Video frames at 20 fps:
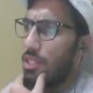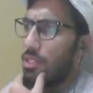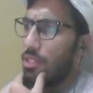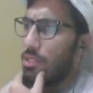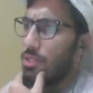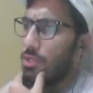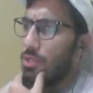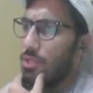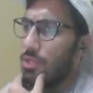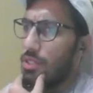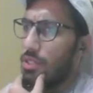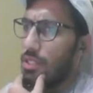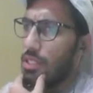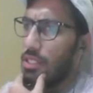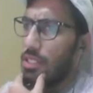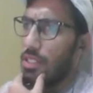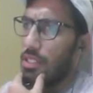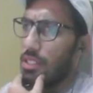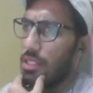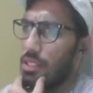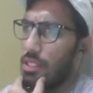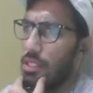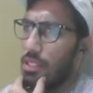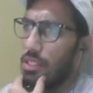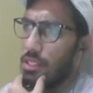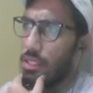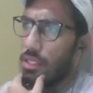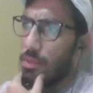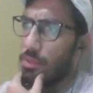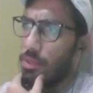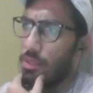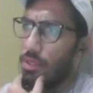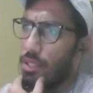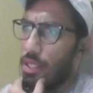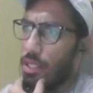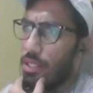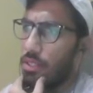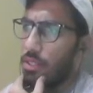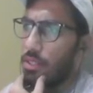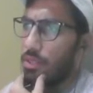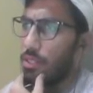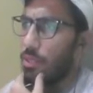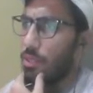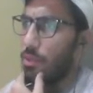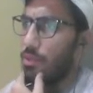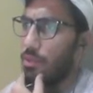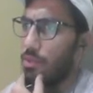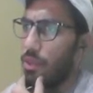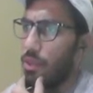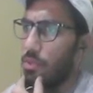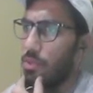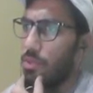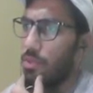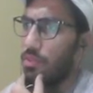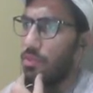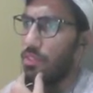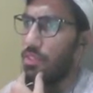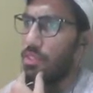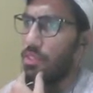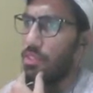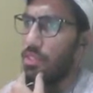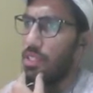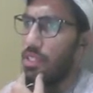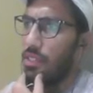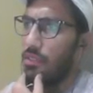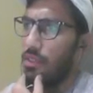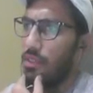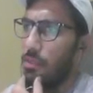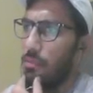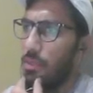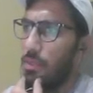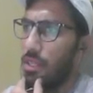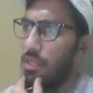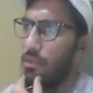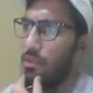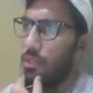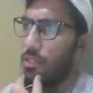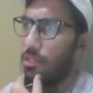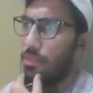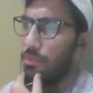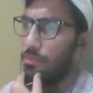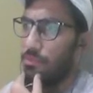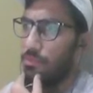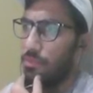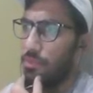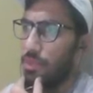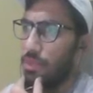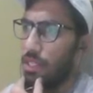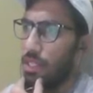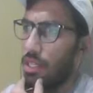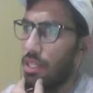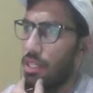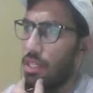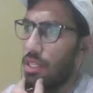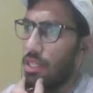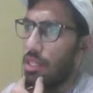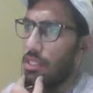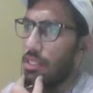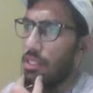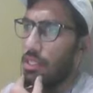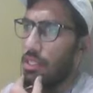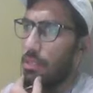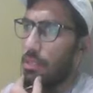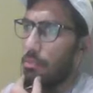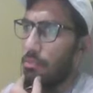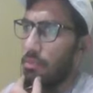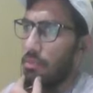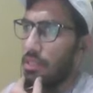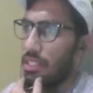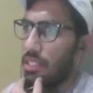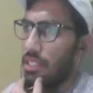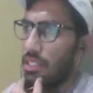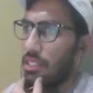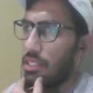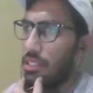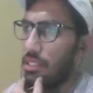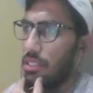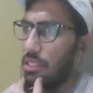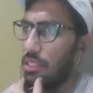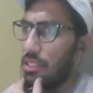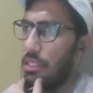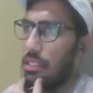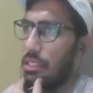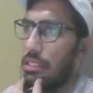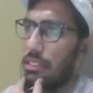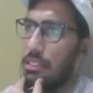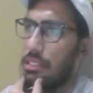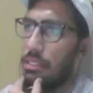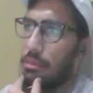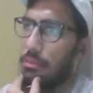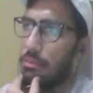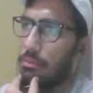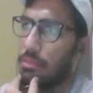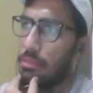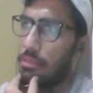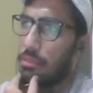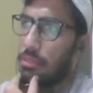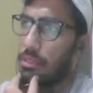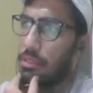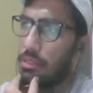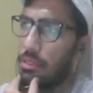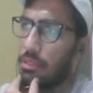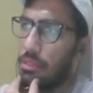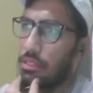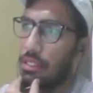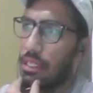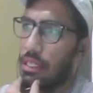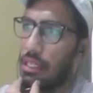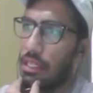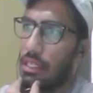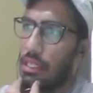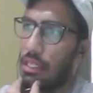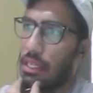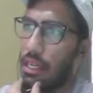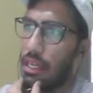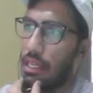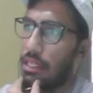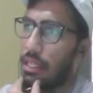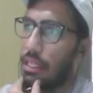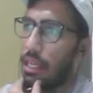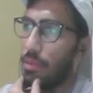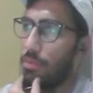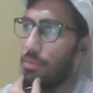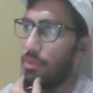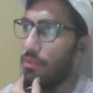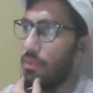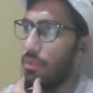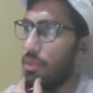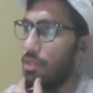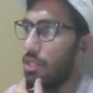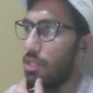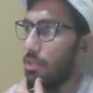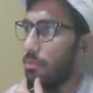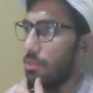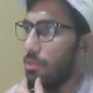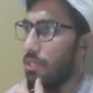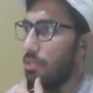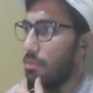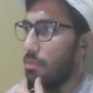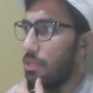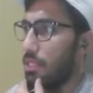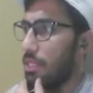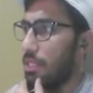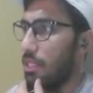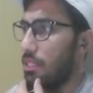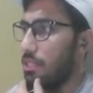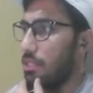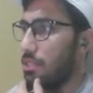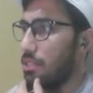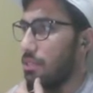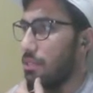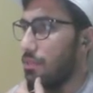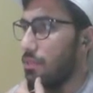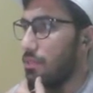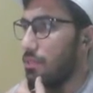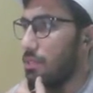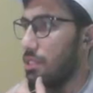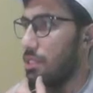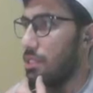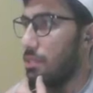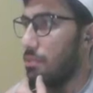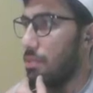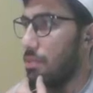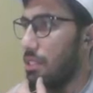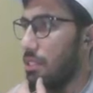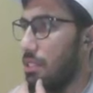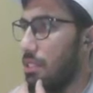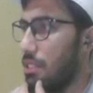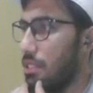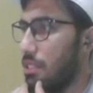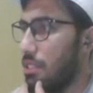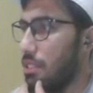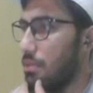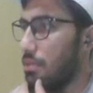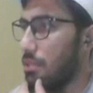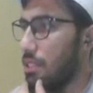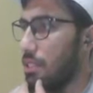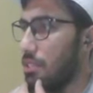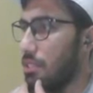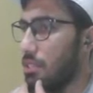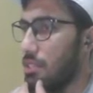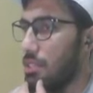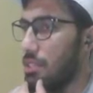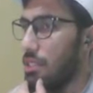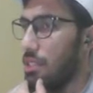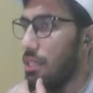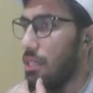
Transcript: So in that book, right, some of the observation that were made was that the median income is scaled and capped. What I mean by that is, if you say the median income, right, see